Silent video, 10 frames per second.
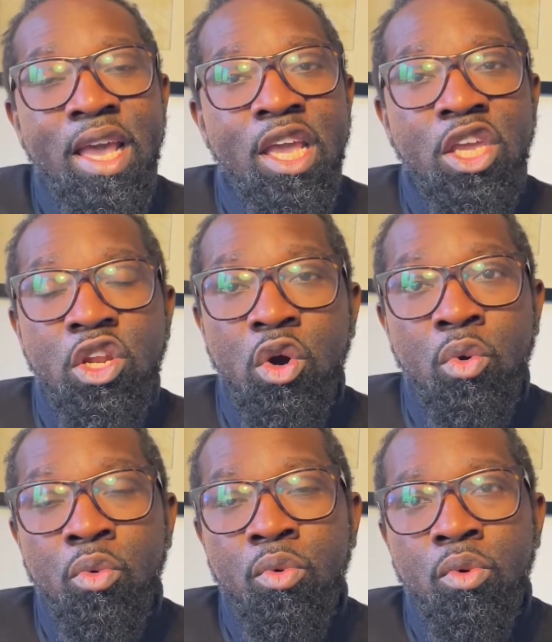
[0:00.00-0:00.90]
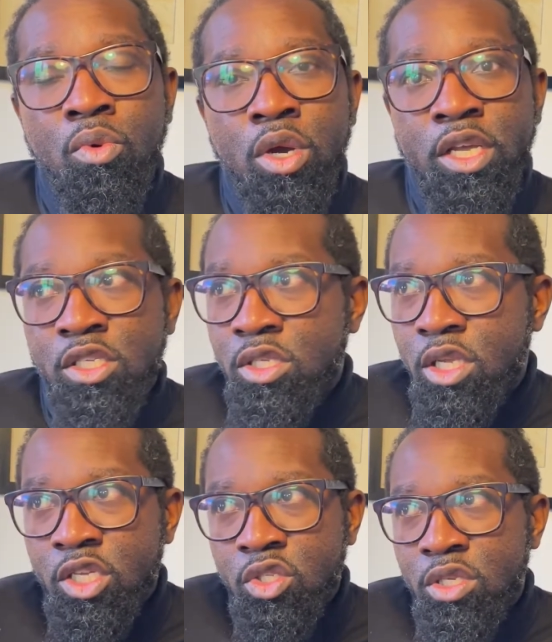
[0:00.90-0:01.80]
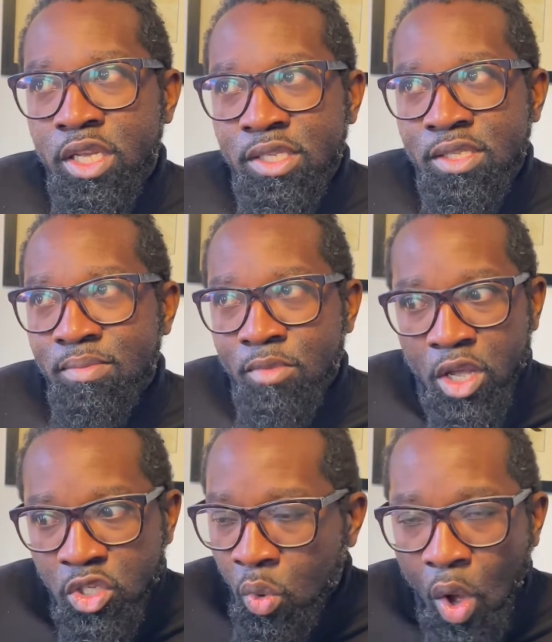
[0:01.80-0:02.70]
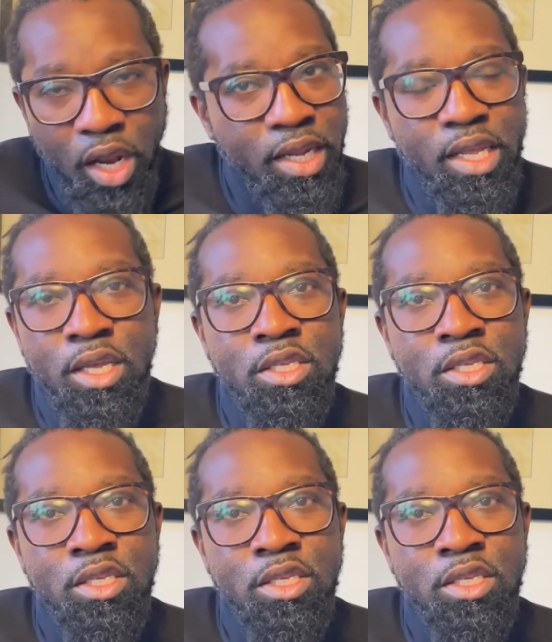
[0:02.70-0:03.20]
is quality,